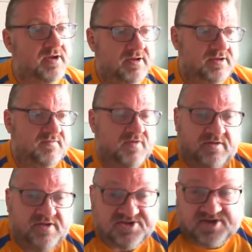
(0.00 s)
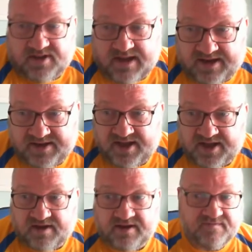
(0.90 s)
you've got this lad here
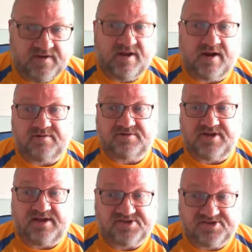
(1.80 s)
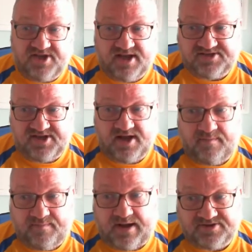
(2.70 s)
going, if I knuckle down and stick at it, I'm
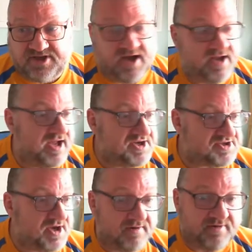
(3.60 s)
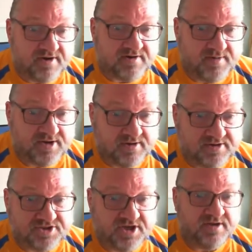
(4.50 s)
bound to get an A star in
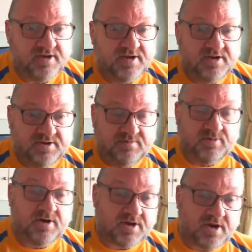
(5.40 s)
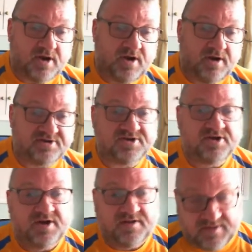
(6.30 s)
criminology. You work hard,
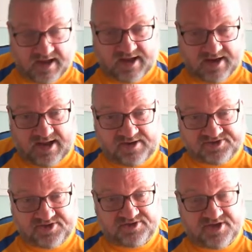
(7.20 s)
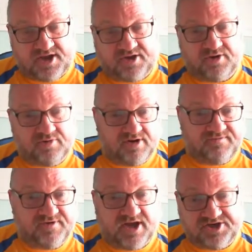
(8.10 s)
that allows you to get good
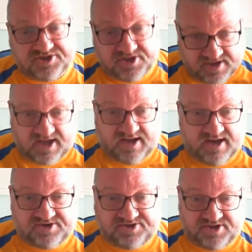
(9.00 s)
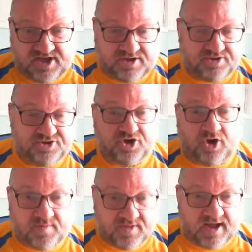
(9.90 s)
qualification, that allows you to get a good
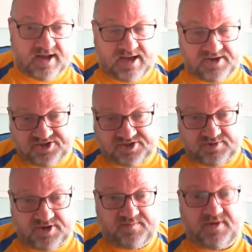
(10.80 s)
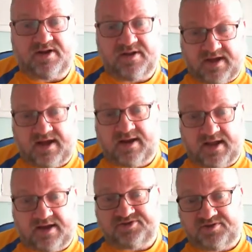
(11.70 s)
job, that allows you to earn money, that
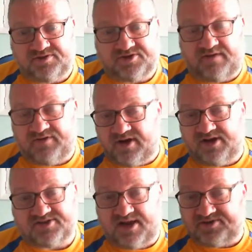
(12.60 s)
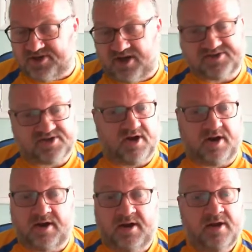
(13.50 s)
allows you to have a nice house, nice
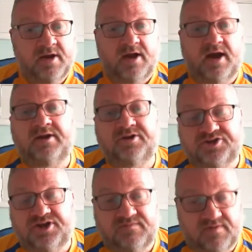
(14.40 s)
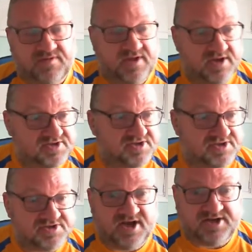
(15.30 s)
car, and achieve the things that
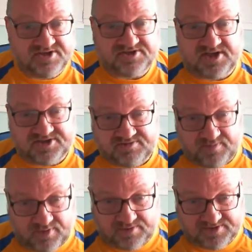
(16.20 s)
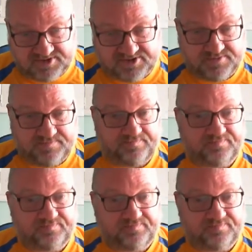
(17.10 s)
society says are important,